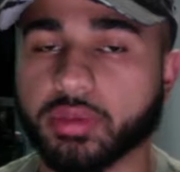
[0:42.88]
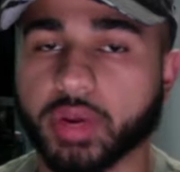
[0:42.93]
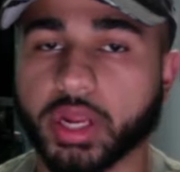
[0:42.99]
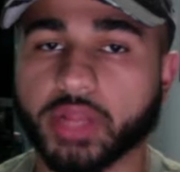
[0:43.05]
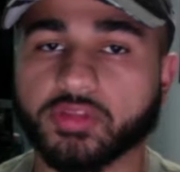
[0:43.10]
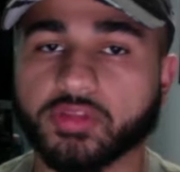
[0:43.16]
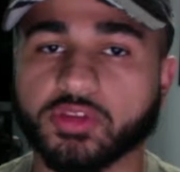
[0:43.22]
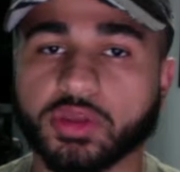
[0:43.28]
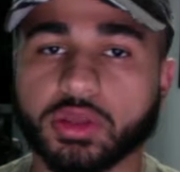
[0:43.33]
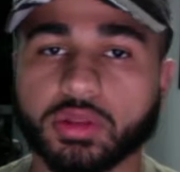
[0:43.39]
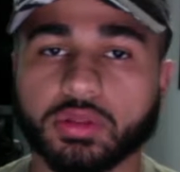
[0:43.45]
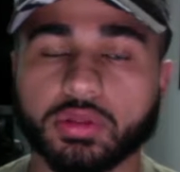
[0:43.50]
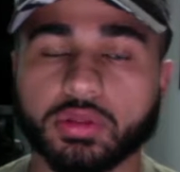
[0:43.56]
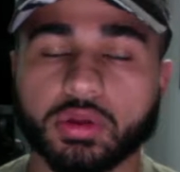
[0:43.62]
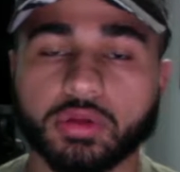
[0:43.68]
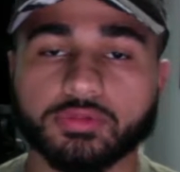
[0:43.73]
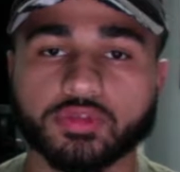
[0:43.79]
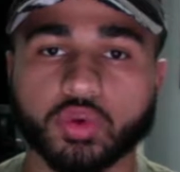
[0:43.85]
18th
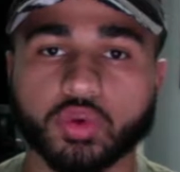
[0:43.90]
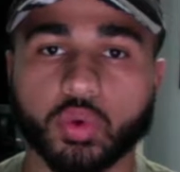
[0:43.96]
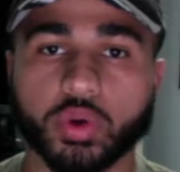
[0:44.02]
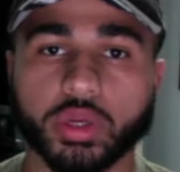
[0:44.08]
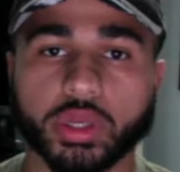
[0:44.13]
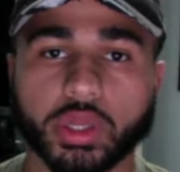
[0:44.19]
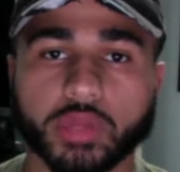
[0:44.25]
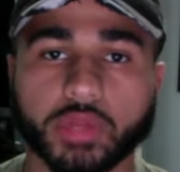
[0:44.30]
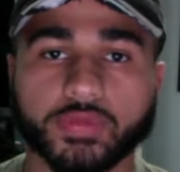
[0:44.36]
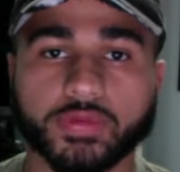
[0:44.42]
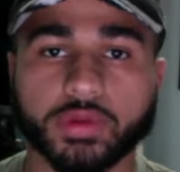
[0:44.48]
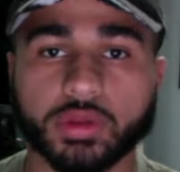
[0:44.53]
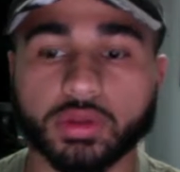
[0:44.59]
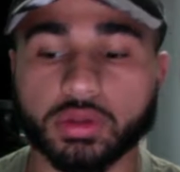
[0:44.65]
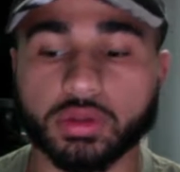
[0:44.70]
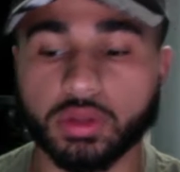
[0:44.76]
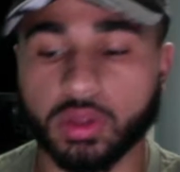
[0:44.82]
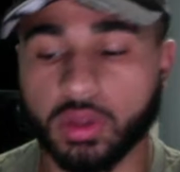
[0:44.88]
of
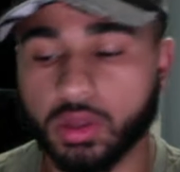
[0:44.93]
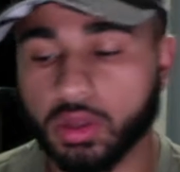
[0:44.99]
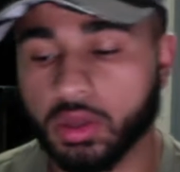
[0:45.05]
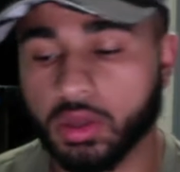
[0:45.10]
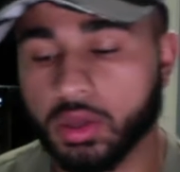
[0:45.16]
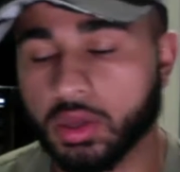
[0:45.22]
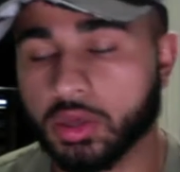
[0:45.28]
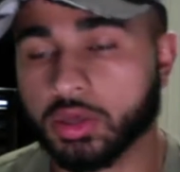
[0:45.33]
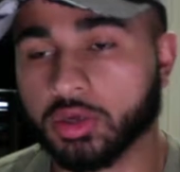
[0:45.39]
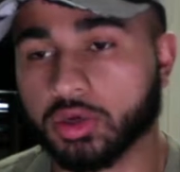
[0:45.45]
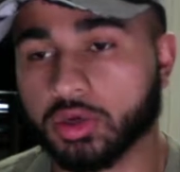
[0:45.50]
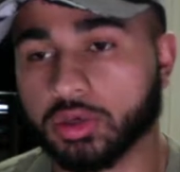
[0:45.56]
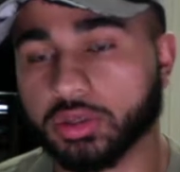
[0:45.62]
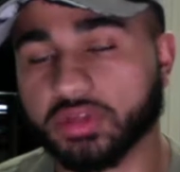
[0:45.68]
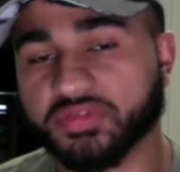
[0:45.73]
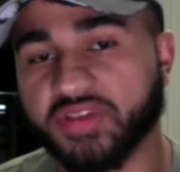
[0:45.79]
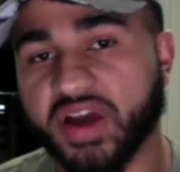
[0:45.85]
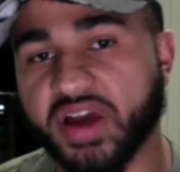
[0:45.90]
2019.
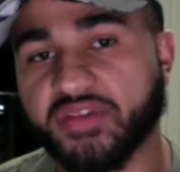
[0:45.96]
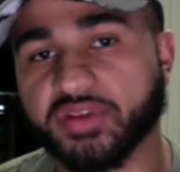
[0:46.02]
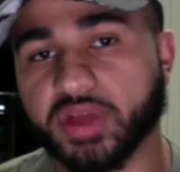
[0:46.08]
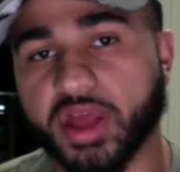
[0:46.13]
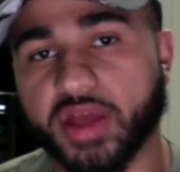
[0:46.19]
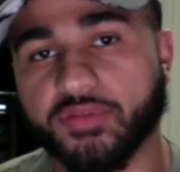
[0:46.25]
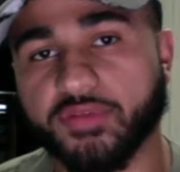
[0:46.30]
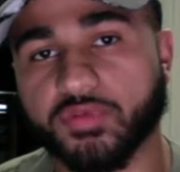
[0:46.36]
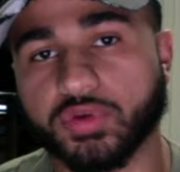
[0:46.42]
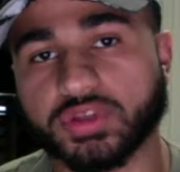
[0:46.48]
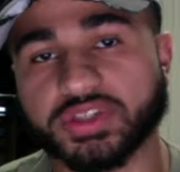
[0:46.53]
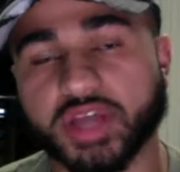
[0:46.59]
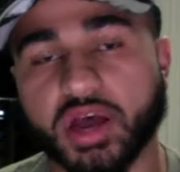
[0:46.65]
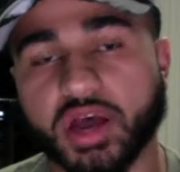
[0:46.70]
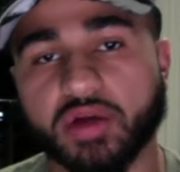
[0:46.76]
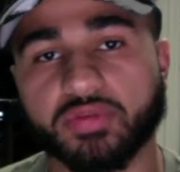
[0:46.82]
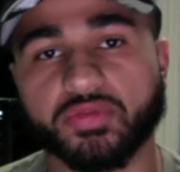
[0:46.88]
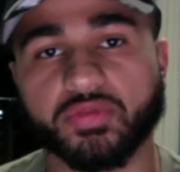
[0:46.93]
Currently 5.5 weeks
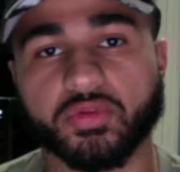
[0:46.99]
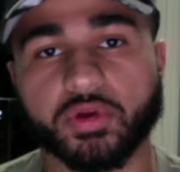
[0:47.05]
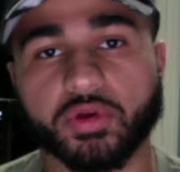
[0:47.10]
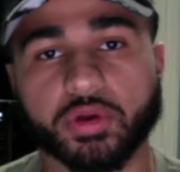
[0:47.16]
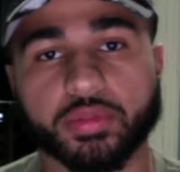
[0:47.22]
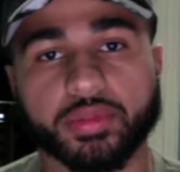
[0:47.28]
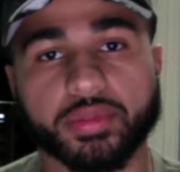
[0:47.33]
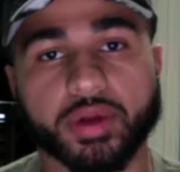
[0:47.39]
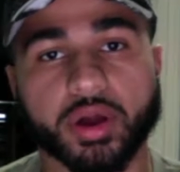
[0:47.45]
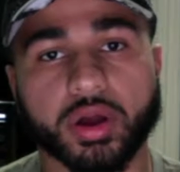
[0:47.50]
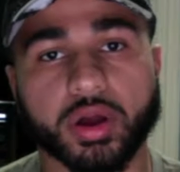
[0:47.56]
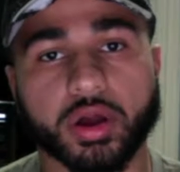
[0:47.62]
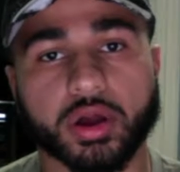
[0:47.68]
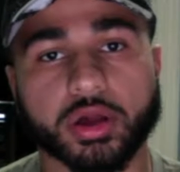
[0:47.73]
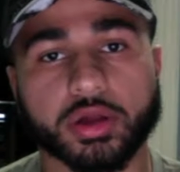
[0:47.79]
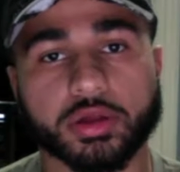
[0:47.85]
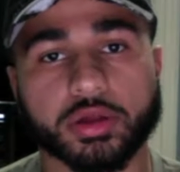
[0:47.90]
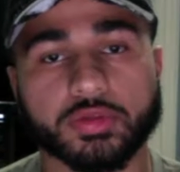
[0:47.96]
out from
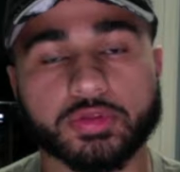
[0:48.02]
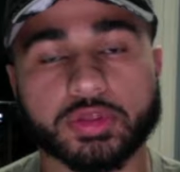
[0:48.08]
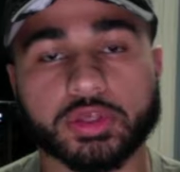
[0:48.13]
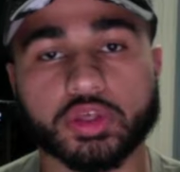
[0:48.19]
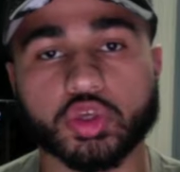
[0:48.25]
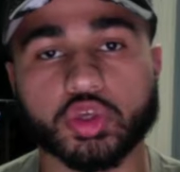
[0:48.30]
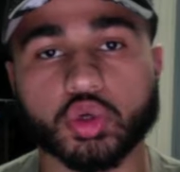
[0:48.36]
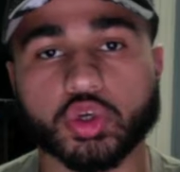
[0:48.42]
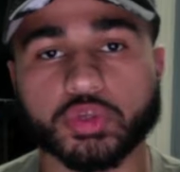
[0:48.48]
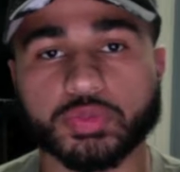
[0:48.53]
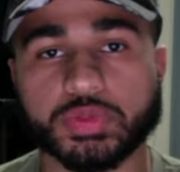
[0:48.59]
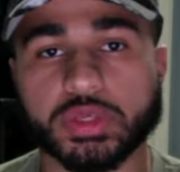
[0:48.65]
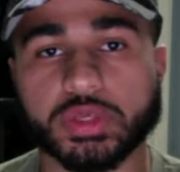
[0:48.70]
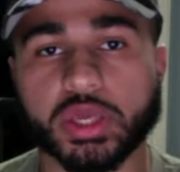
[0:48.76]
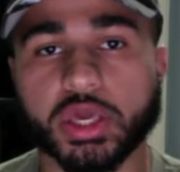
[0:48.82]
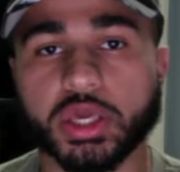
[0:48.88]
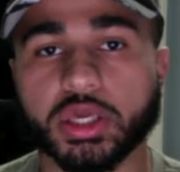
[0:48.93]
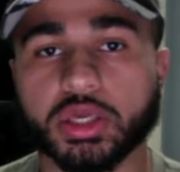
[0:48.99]
the
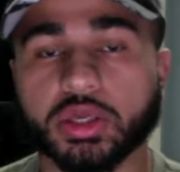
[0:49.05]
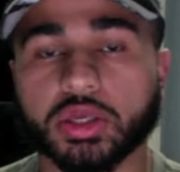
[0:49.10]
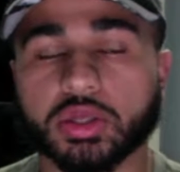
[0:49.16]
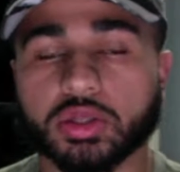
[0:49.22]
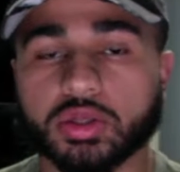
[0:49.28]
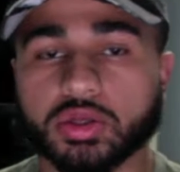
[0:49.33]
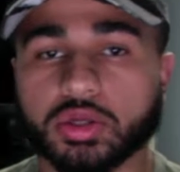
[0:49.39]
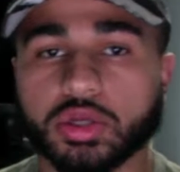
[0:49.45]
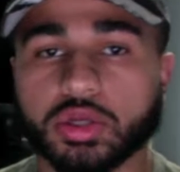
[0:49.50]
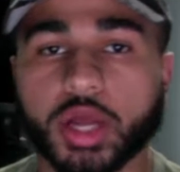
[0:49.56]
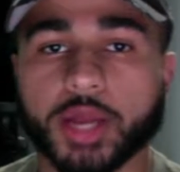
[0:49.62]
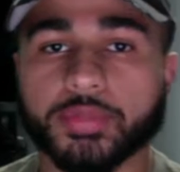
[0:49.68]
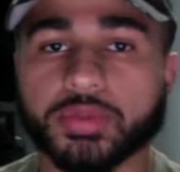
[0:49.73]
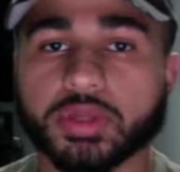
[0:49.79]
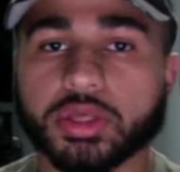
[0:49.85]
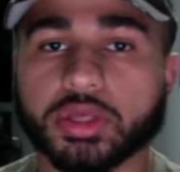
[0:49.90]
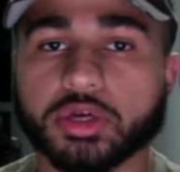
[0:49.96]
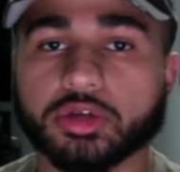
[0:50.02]
USPA
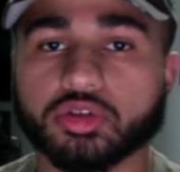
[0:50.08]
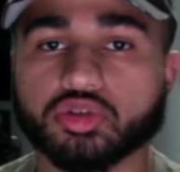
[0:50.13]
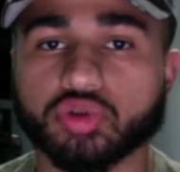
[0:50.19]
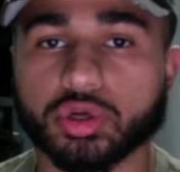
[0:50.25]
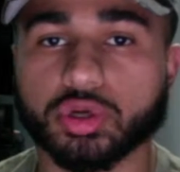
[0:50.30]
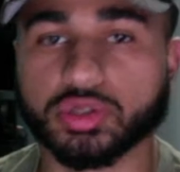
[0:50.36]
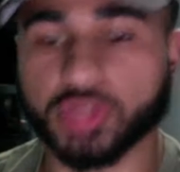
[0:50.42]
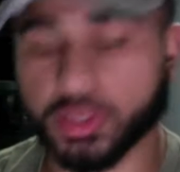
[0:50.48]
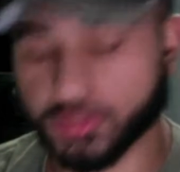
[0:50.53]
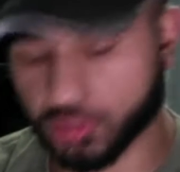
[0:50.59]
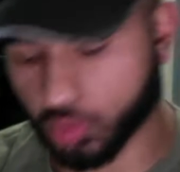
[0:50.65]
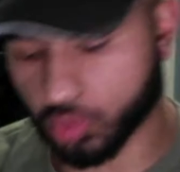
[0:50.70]
IPL drug tested